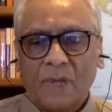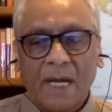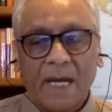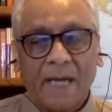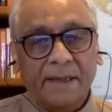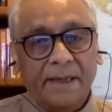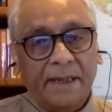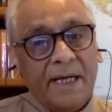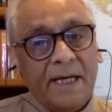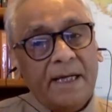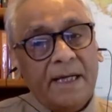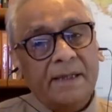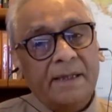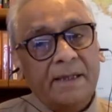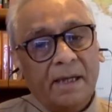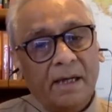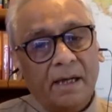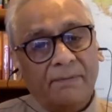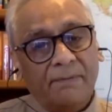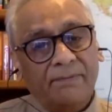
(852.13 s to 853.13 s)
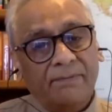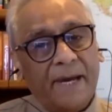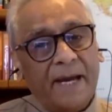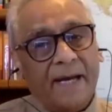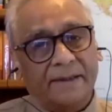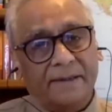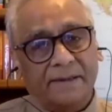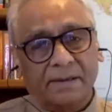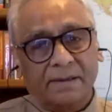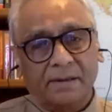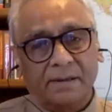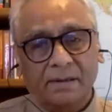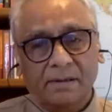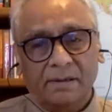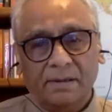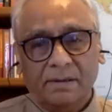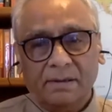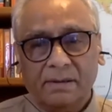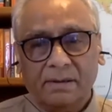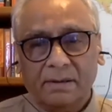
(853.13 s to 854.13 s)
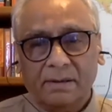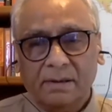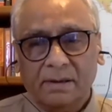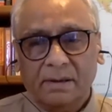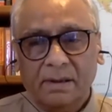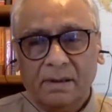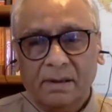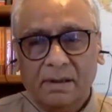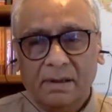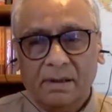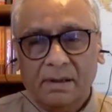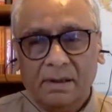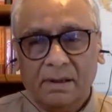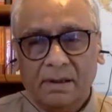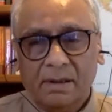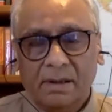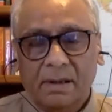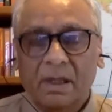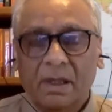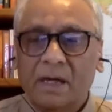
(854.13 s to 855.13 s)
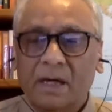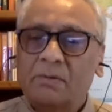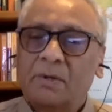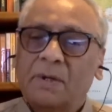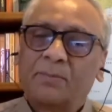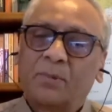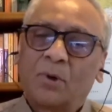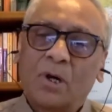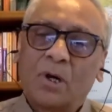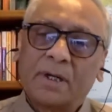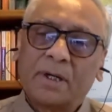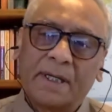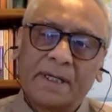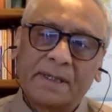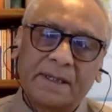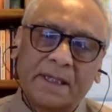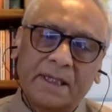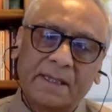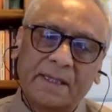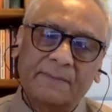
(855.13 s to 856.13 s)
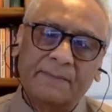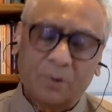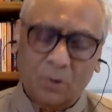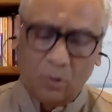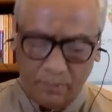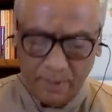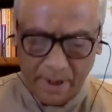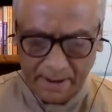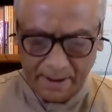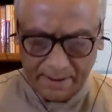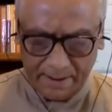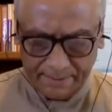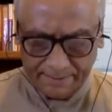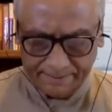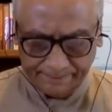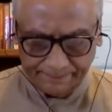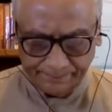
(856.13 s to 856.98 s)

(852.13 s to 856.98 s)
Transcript: And it affects our progress and improvement.